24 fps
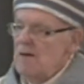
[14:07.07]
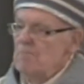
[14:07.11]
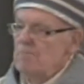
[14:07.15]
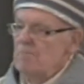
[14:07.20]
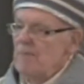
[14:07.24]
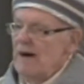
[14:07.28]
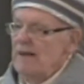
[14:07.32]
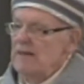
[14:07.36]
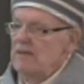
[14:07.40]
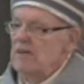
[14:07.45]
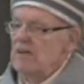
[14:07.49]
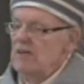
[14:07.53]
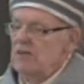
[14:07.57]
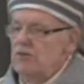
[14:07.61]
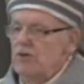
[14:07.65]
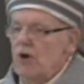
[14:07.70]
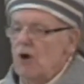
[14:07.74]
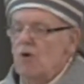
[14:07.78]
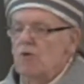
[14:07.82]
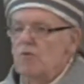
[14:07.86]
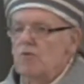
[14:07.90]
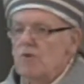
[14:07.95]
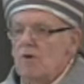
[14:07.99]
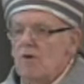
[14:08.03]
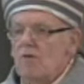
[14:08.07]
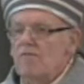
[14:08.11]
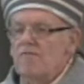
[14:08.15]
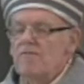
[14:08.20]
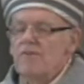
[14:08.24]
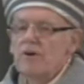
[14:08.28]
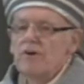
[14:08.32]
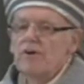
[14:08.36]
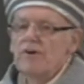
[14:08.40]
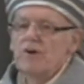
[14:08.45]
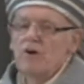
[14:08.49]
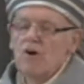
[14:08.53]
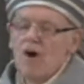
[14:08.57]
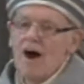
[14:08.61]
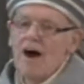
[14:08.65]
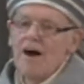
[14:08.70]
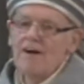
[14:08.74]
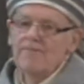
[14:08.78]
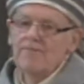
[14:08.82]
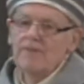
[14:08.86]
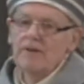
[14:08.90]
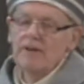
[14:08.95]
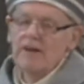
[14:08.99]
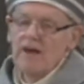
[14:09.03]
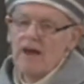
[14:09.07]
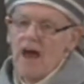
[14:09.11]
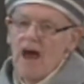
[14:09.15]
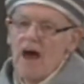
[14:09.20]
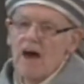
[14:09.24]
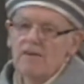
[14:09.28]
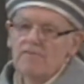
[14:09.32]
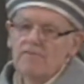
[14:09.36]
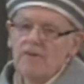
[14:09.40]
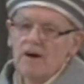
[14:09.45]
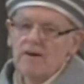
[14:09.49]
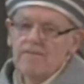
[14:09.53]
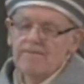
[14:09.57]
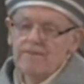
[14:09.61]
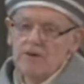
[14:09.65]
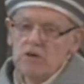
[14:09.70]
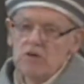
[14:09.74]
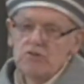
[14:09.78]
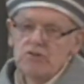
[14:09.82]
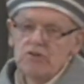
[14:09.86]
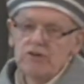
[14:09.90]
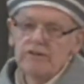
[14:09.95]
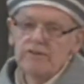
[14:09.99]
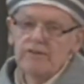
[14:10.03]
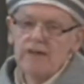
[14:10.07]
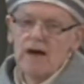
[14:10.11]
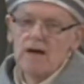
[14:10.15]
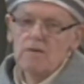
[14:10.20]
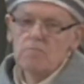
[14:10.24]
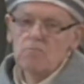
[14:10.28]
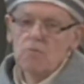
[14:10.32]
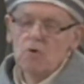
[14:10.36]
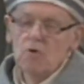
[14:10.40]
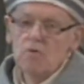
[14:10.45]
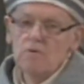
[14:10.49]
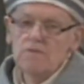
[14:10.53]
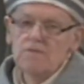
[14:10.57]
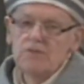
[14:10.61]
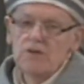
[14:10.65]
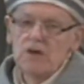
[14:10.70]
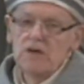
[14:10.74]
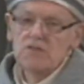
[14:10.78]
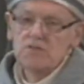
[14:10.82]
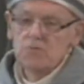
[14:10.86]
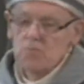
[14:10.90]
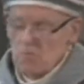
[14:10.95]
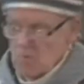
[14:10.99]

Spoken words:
but don't very often have a vision that moves us